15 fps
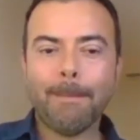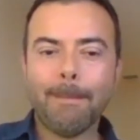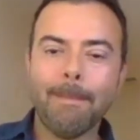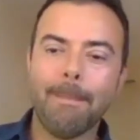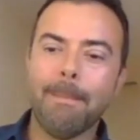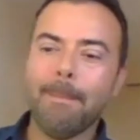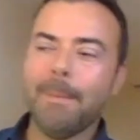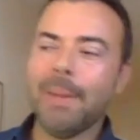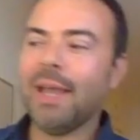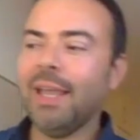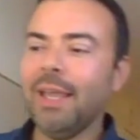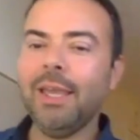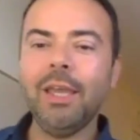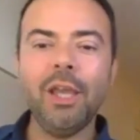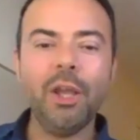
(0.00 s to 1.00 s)
My
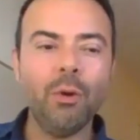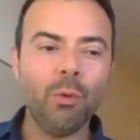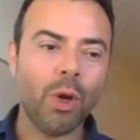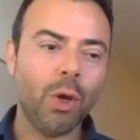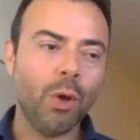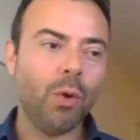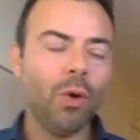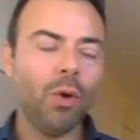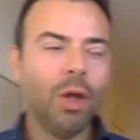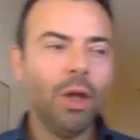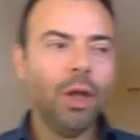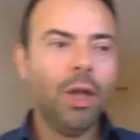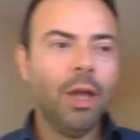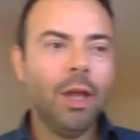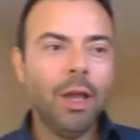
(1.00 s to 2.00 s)
hero.
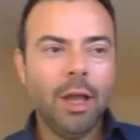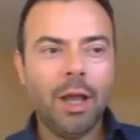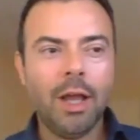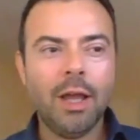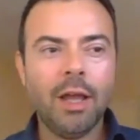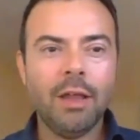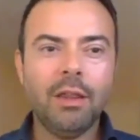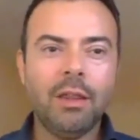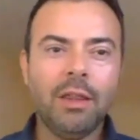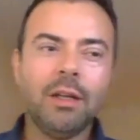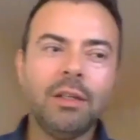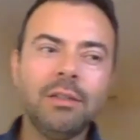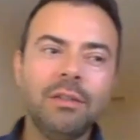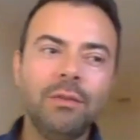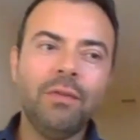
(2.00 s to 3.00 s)

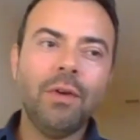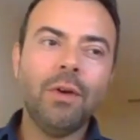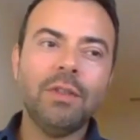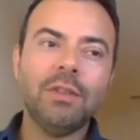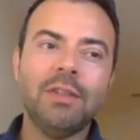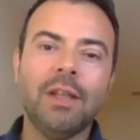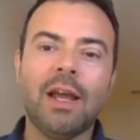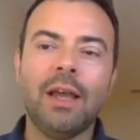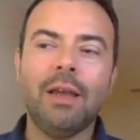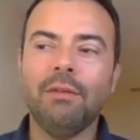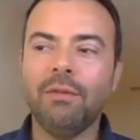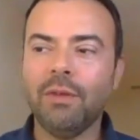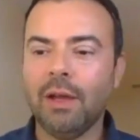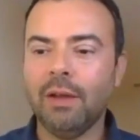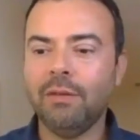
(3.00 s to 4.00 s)
There's folks that
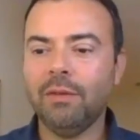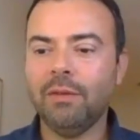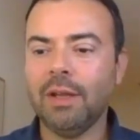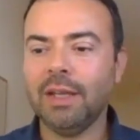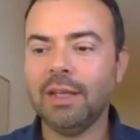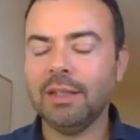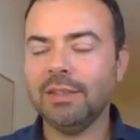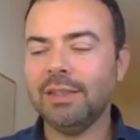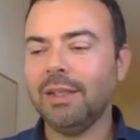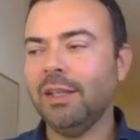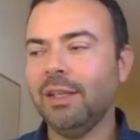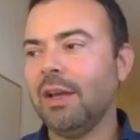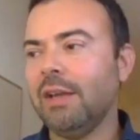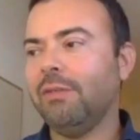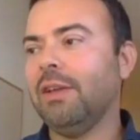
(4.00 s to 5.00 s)
I've like I said, you
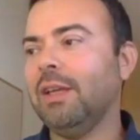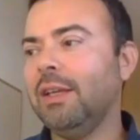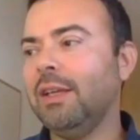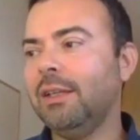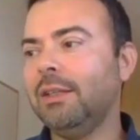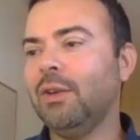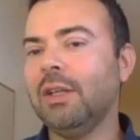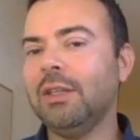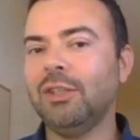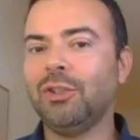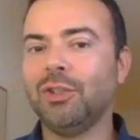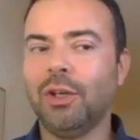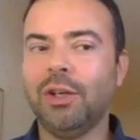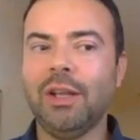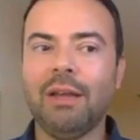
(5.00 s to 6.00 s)
know, I've throughout the
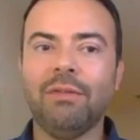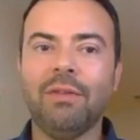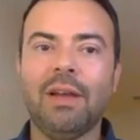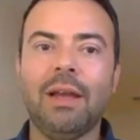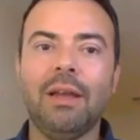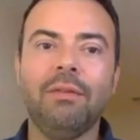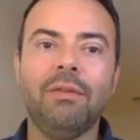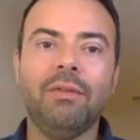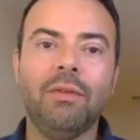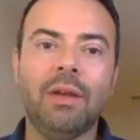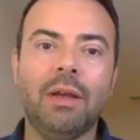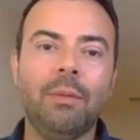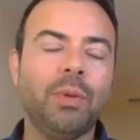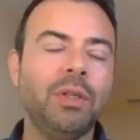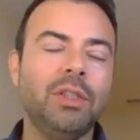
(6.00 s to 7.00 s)
journey, I've
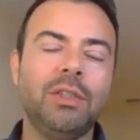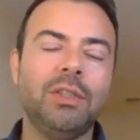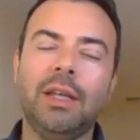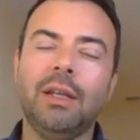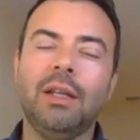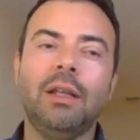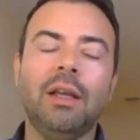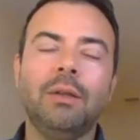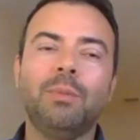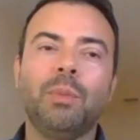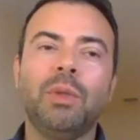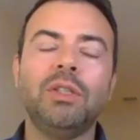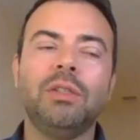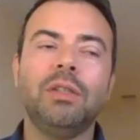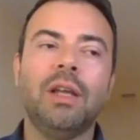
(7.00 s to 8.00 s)
very appreciative of
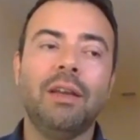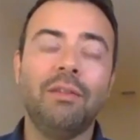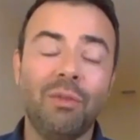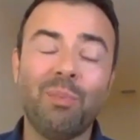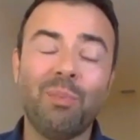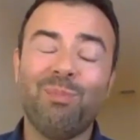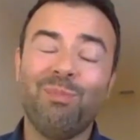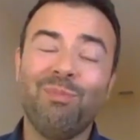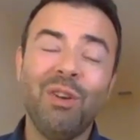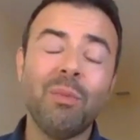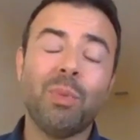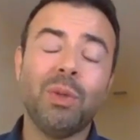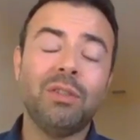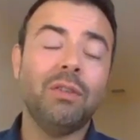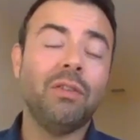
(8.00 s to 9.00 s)
a
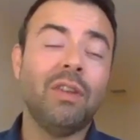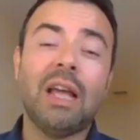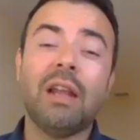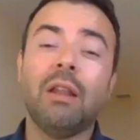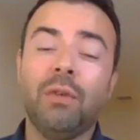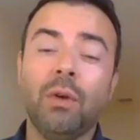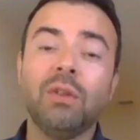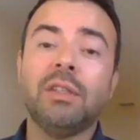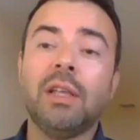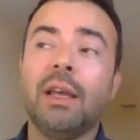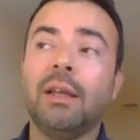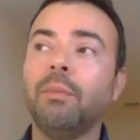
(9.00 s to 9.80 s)
lot of the folks that